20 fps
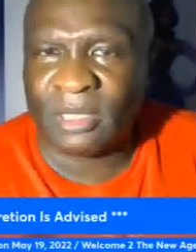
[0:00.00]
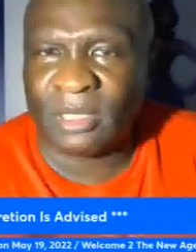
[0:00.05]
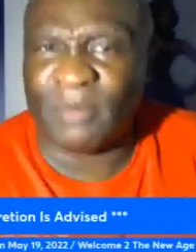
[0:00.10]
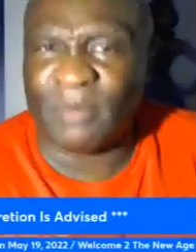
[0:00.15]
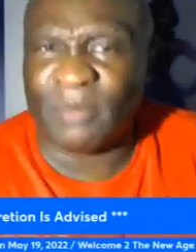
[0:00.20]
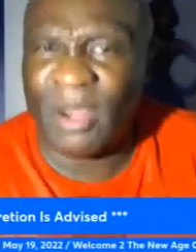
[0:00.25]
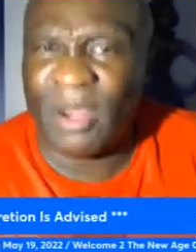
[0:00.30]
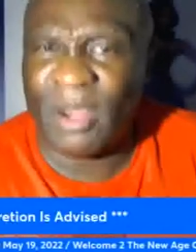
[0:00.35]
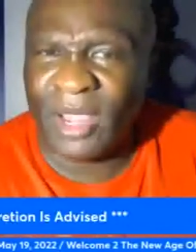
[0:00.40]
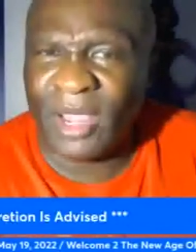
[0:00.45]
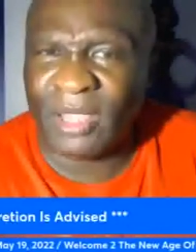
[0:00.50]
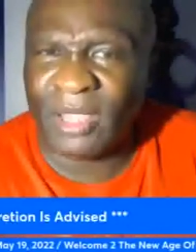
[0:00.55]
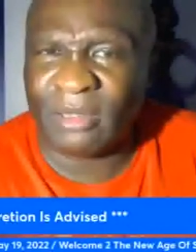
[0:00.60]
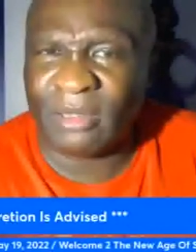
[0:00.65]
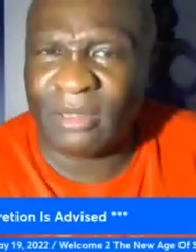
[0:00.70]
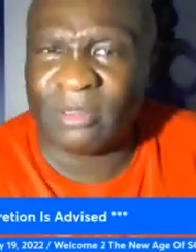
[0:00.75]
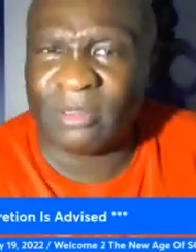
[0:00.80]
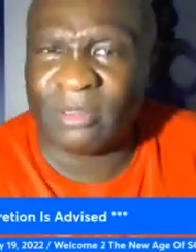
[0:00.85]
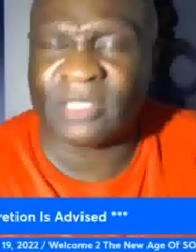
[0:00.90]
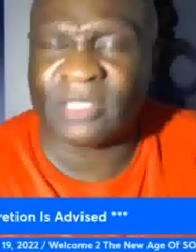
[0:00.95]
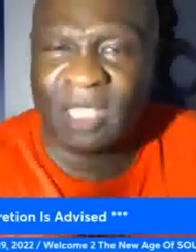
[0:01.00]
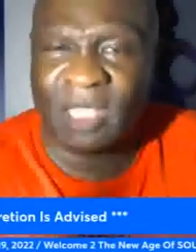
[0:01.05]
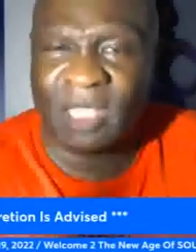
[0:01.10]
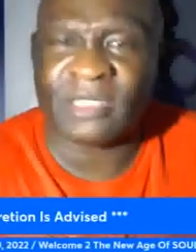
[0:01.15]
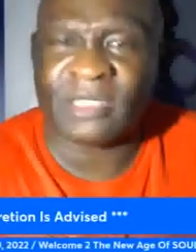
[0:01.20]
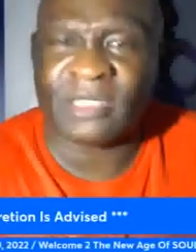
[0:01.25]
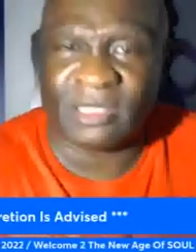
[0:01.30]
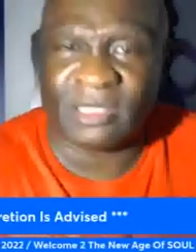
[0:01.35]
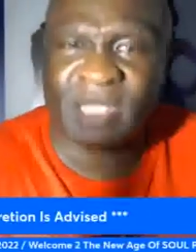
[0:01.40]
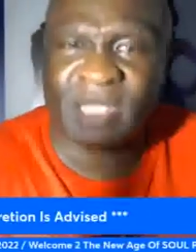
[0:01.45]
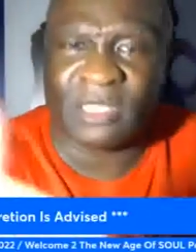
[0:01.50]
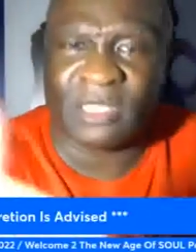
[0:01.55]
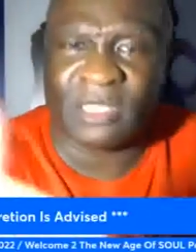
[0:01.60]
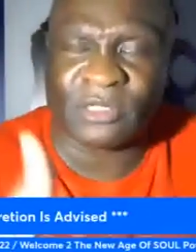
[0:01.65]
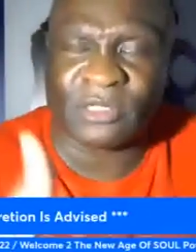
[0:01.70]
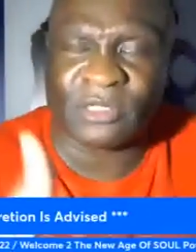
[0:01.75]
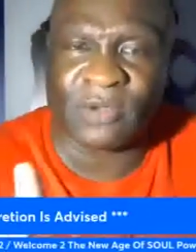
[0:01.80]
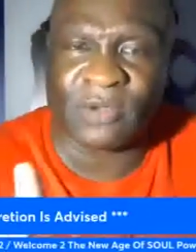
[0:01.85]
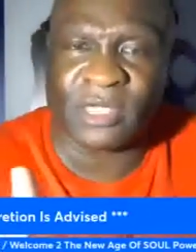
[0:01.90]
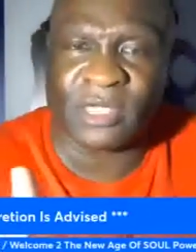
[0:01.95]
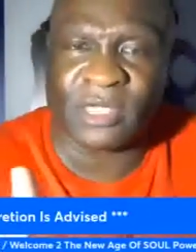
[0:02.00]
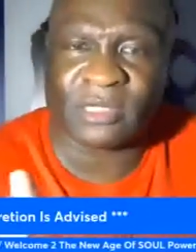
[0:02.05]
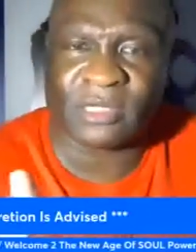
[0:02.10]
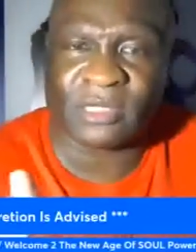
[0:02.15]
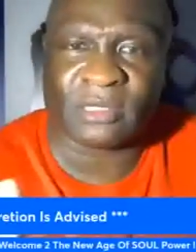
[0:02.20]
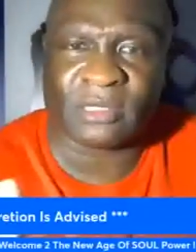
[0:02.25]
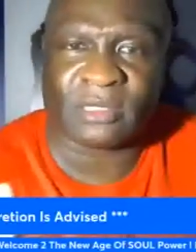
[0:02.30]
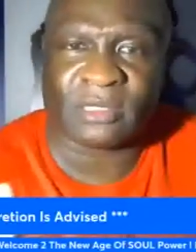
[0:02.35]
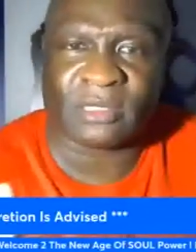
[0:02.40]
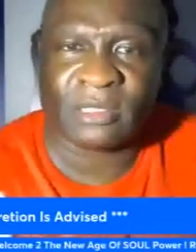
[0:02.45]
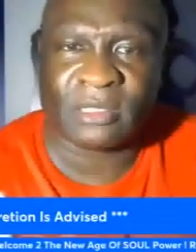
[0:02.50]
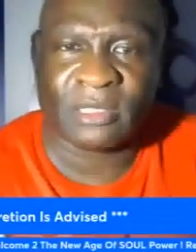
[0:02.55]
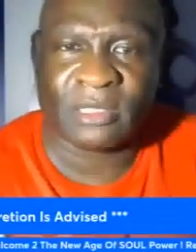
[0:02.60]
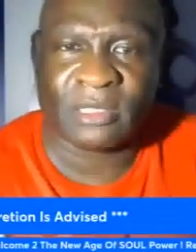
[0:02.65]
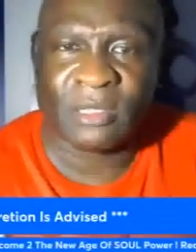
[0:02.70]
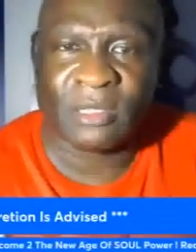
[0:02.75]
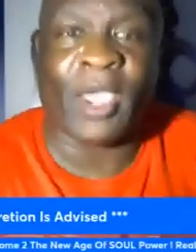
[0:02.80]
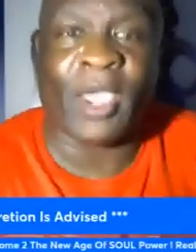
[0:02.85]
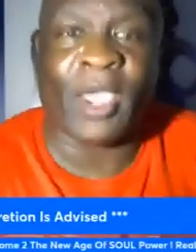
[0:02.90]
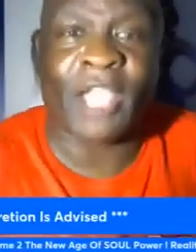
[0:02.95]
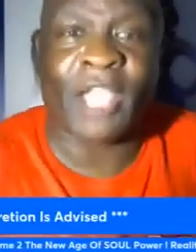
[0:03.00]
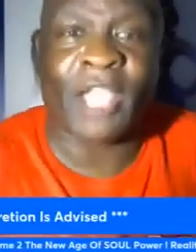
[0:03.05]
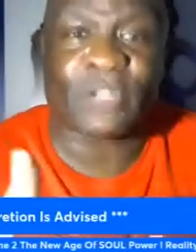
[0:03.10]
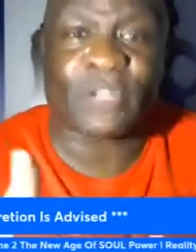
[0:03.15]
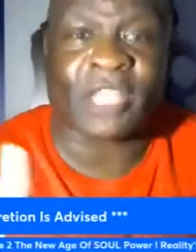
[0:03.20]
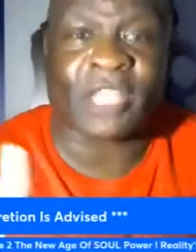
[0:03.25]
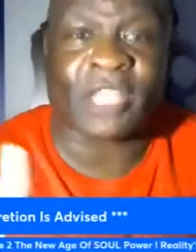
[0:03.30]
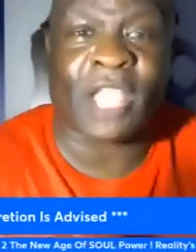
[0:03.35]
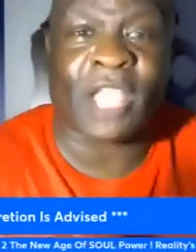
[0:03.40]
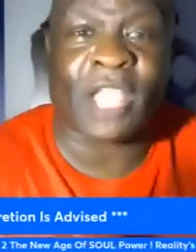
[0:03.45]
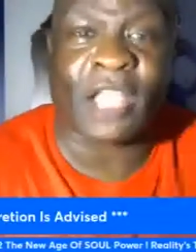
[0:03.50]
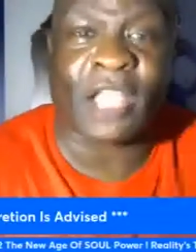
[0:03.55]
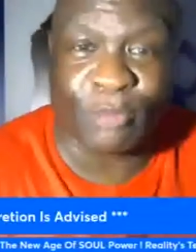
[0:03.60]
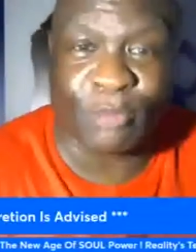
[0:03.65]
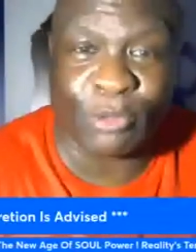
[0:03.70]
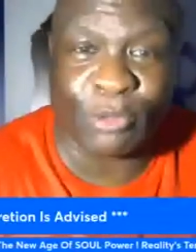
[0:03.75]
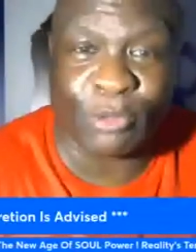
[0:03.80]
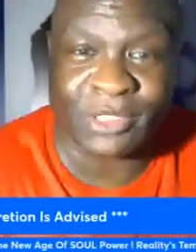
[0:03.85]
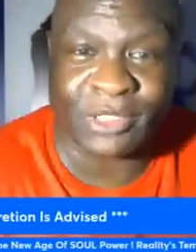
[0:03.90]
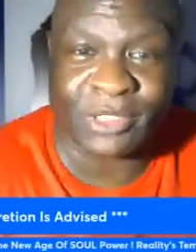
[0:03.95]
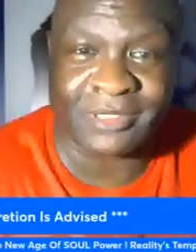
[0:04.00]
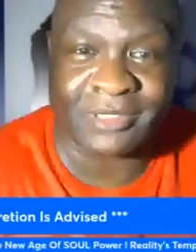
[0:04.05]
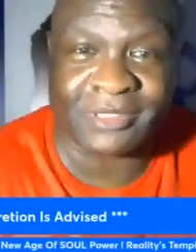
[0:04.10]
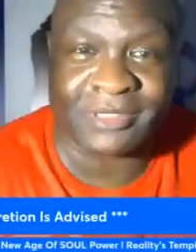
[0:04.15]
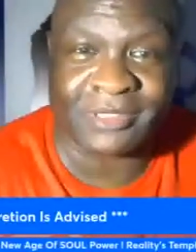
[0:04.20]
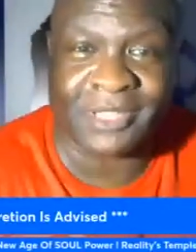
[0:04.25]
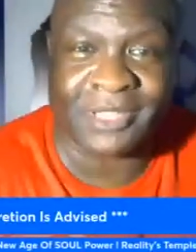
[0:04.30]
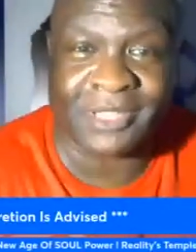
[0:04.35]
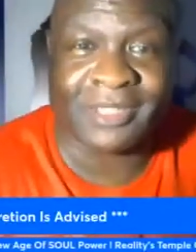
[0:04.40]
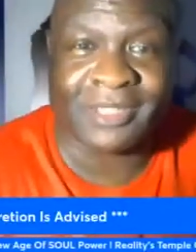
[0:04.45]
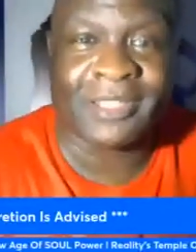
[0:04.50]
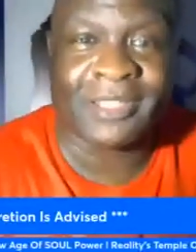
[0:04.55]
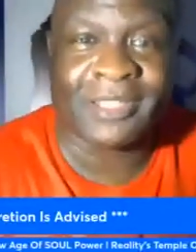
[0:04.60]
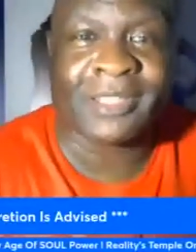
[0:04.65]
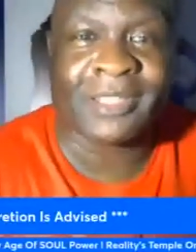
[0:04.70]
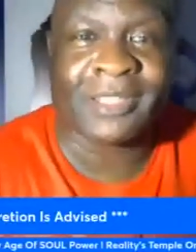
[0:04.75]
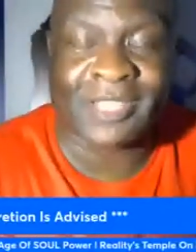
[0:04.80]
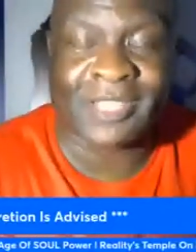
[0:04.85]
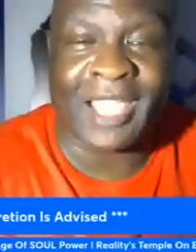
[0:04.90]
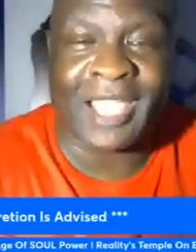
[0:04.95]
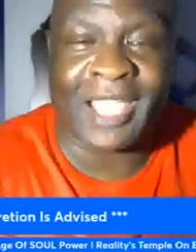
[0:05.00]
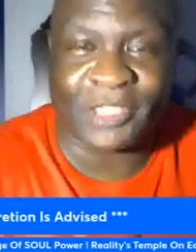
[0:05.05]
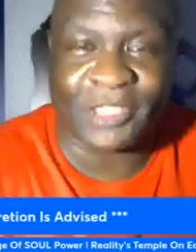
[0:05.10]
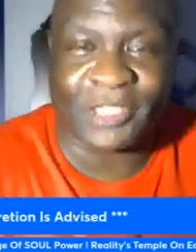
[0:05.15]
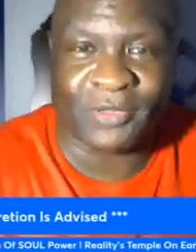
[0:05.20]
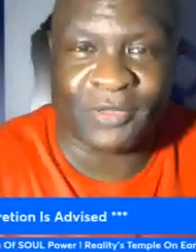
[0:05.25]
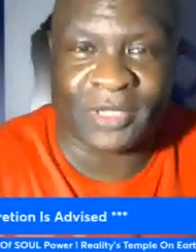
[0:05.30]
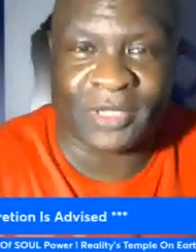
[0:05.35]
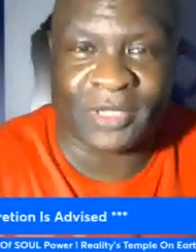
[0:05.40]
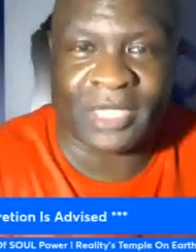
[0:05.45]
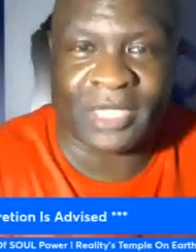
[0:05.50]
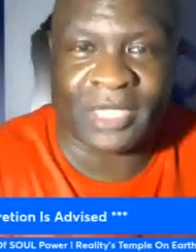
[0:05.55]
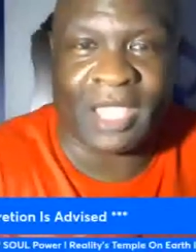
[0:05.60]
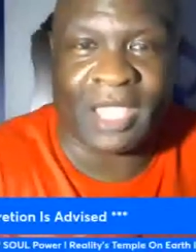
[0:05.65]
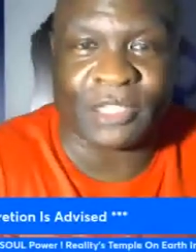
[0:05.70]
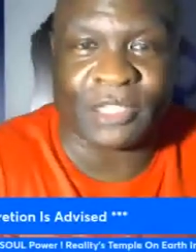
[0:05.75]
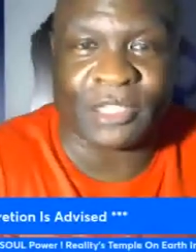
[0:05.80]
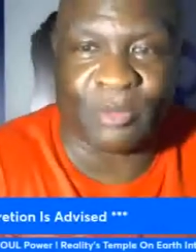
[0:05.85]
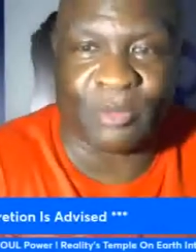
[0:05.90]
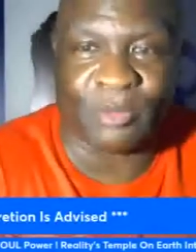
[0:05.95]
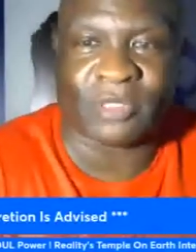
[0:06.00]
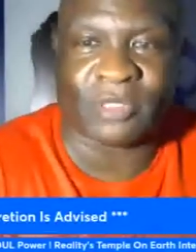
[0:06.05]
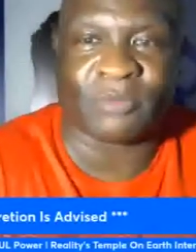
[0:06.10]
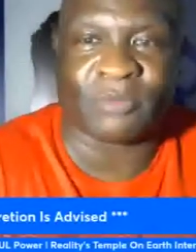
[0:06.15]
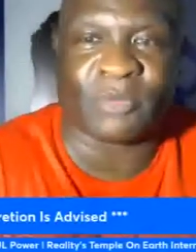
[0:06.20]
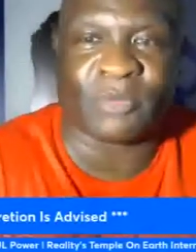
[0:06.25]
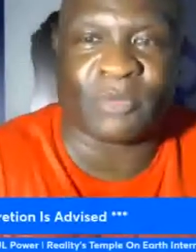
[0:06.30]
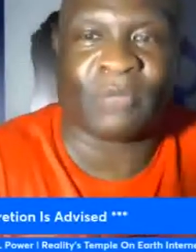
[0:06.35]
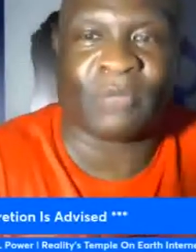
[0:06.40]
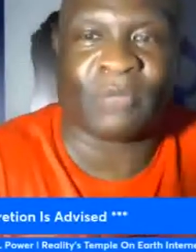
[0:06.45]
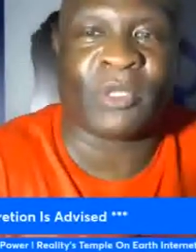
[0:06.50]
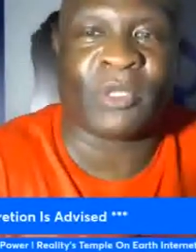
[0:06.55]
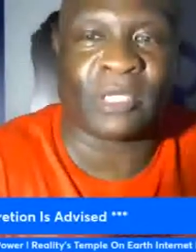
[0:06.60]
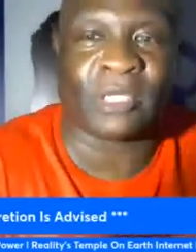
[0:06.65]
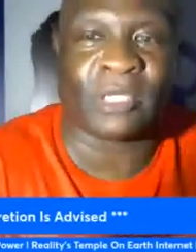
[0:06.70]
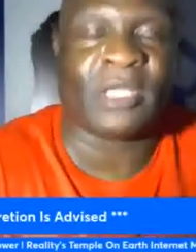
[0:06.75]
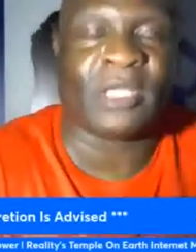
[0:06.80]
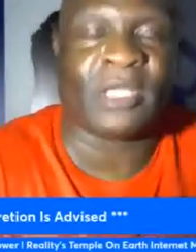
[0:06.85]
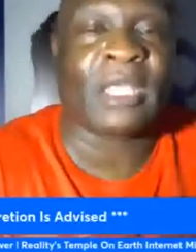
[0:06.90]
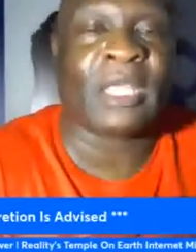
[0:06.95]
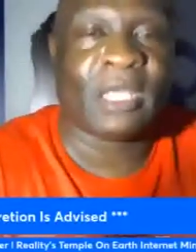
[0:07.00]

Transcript: am I right? Is that's that's integration? Well, actually, it's osmosis. scientifically, it's osmosis, but we're gonna